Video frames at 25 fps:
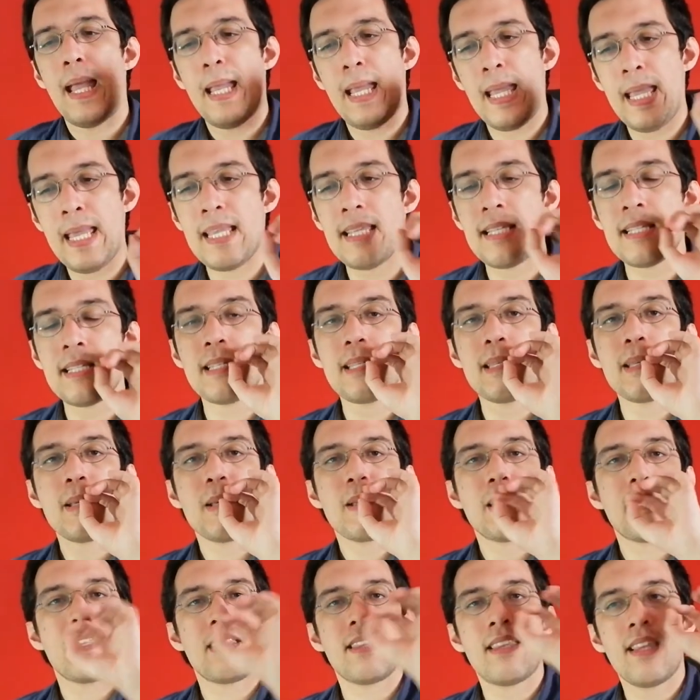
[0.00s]
is
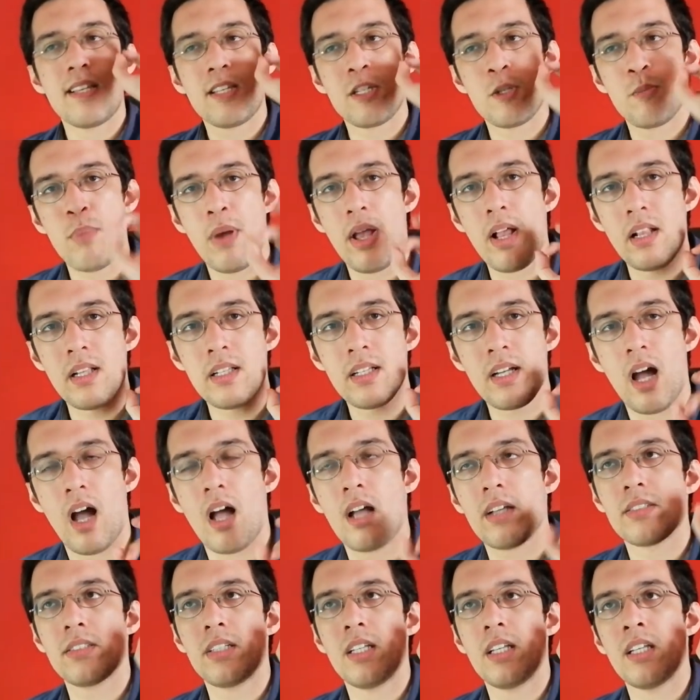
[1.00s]
the spell
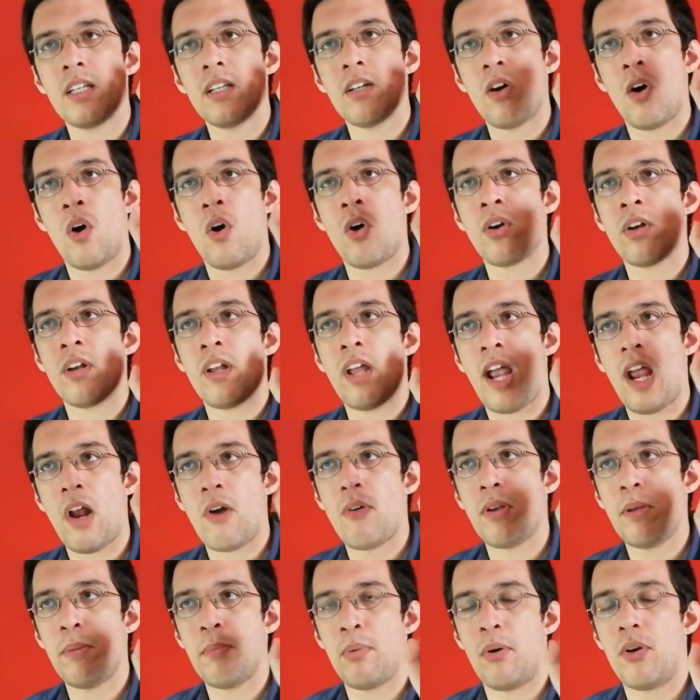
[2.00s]
casting on
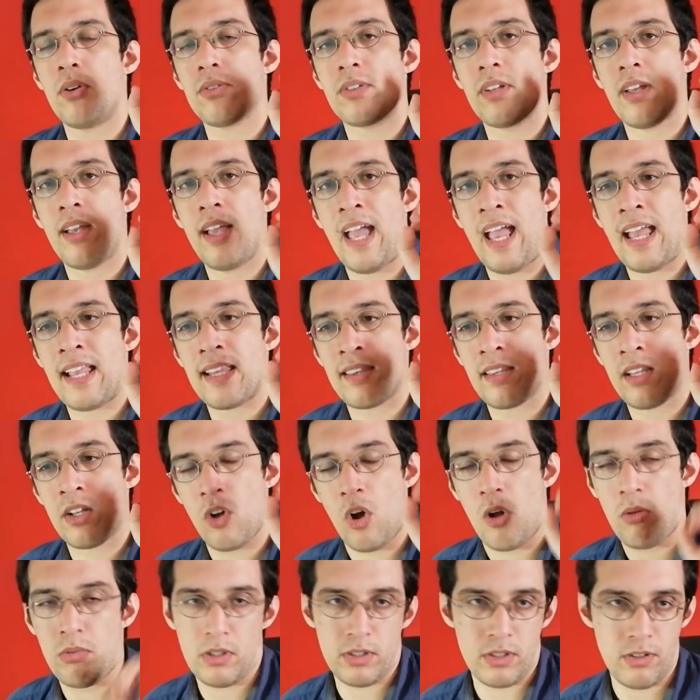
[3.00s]
Harry Potter and the
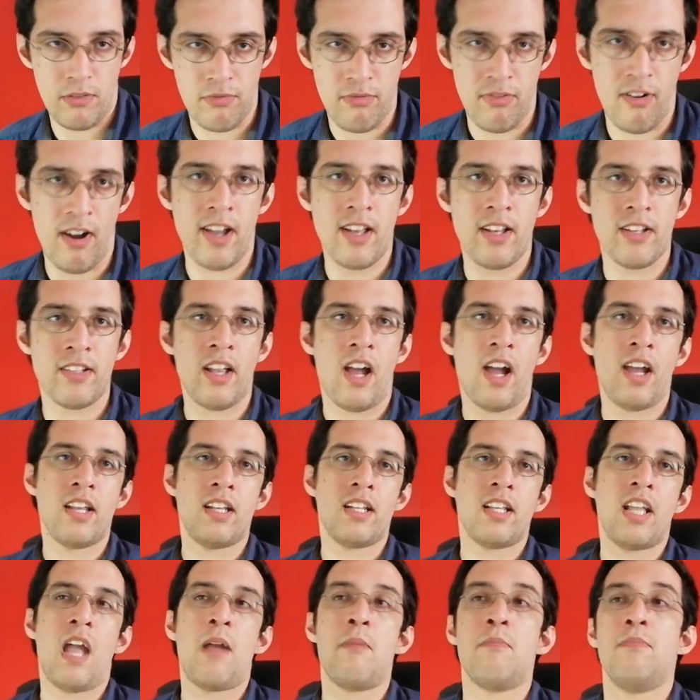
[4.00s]
Goblet of Fire
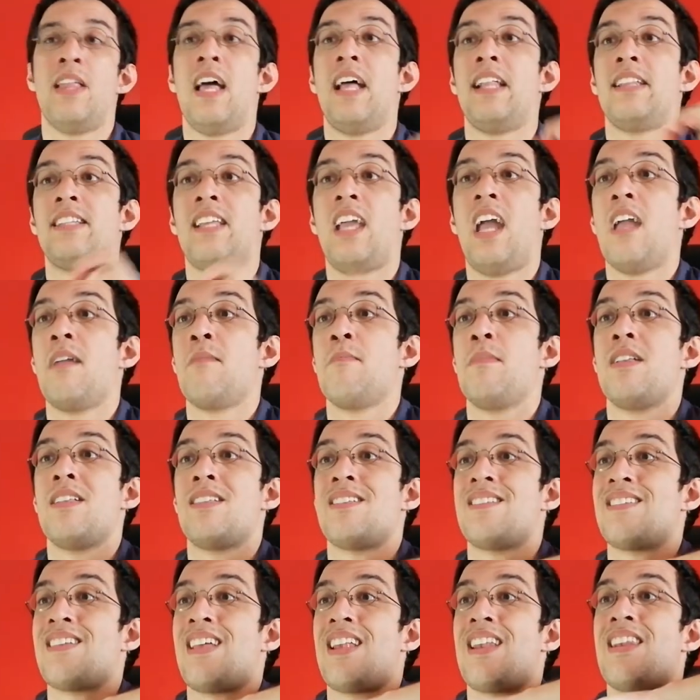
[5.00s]
tying game. That game
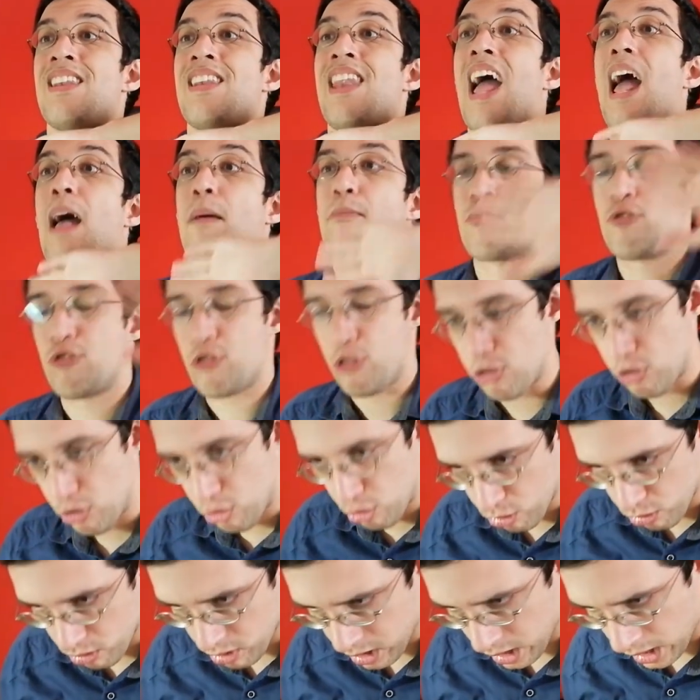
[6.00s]
is an
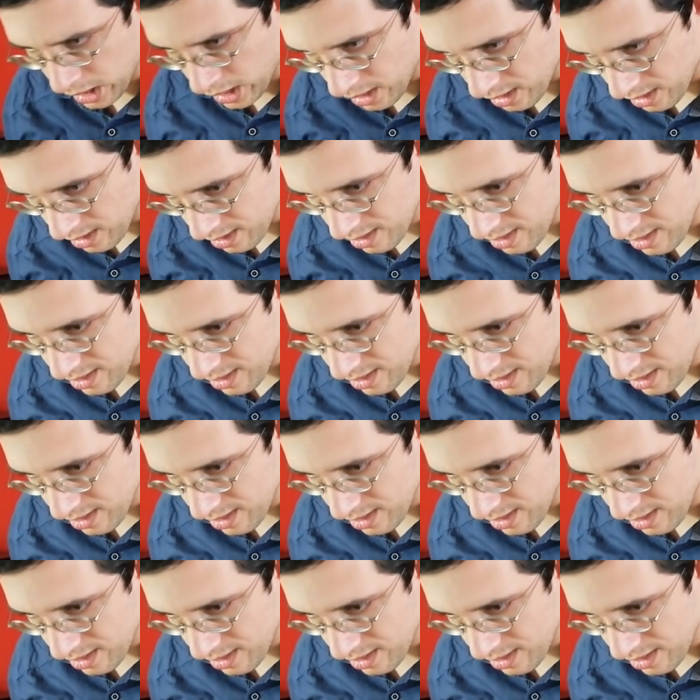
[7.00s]
absolutely